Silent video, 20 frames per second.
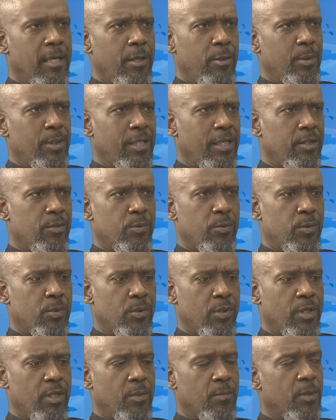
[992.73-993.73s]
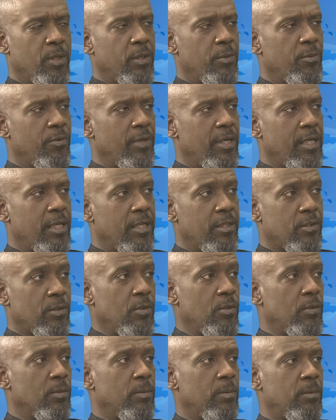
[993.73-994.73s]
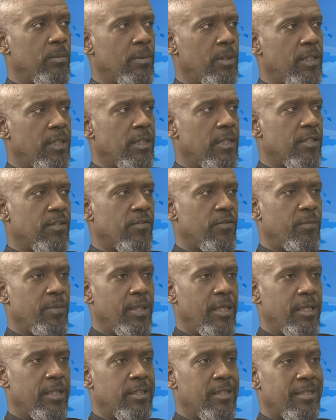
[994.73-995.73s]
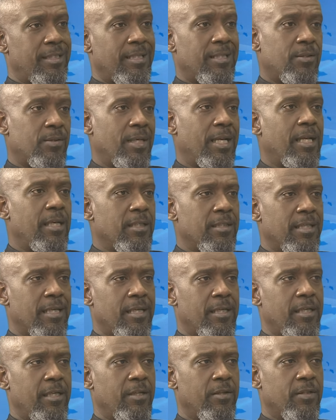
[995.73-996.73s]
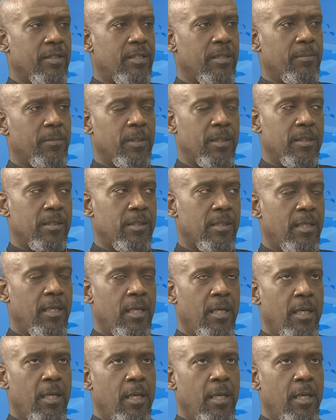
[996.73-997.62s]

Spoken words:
And there were things we were talking about and realized, oh, this looks familiar. And she says, oh, that looks like a Dike symbols.